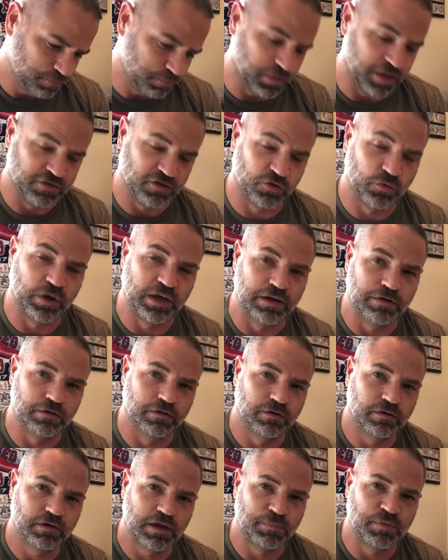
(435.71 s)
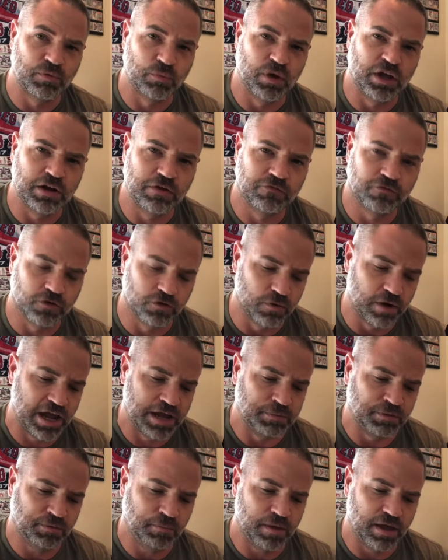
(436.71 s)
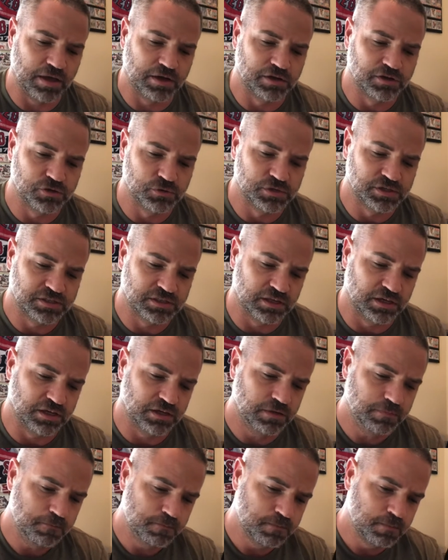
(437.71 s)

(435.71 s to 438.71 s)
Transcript: I just waiting, I've been waiting for Ryan McMahon to do his thing.